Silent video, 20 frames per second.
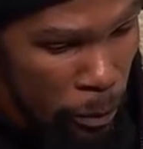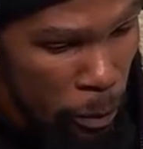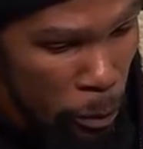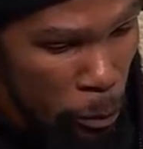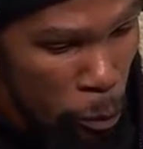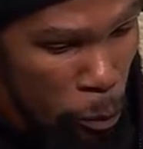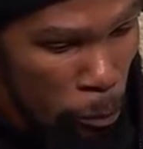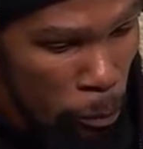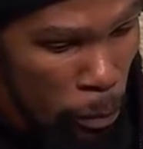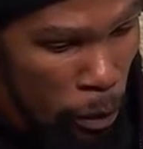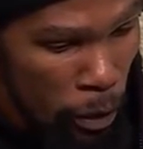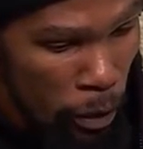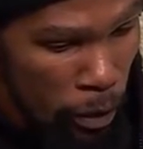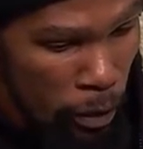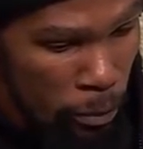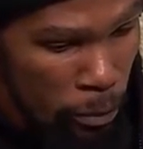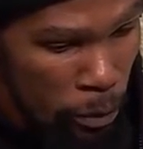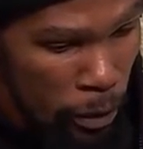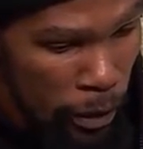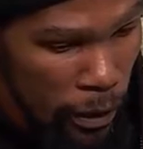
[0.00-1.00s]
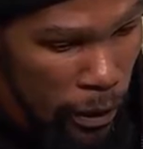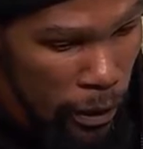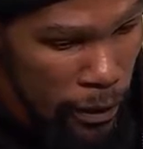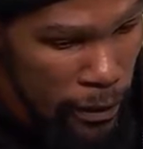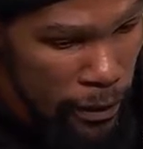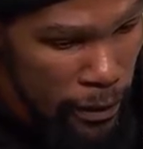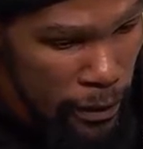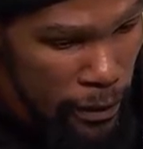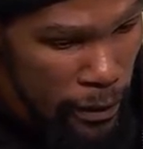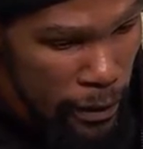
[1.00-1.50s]
We moved the ball pretty
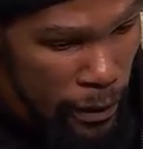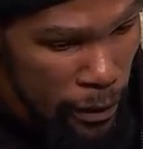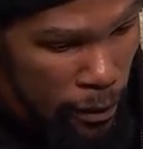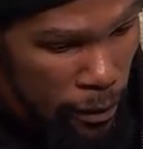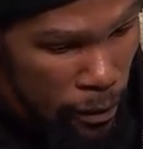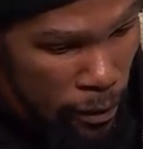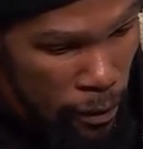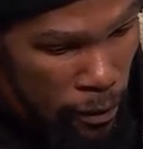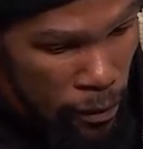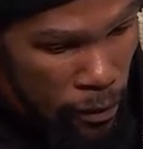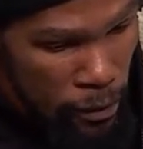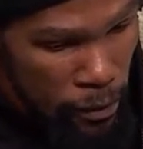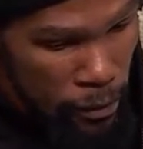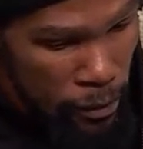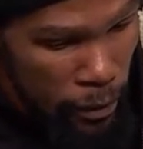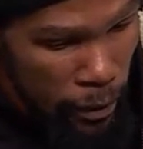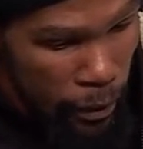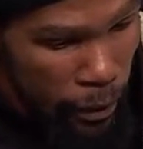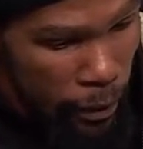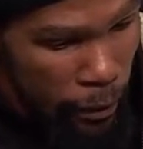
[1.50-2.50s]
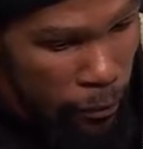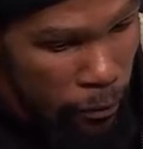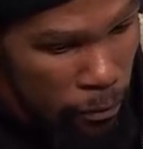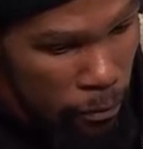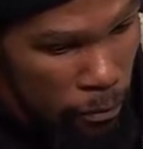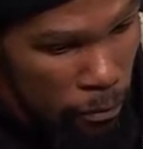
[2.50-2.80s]
nicely in that second half.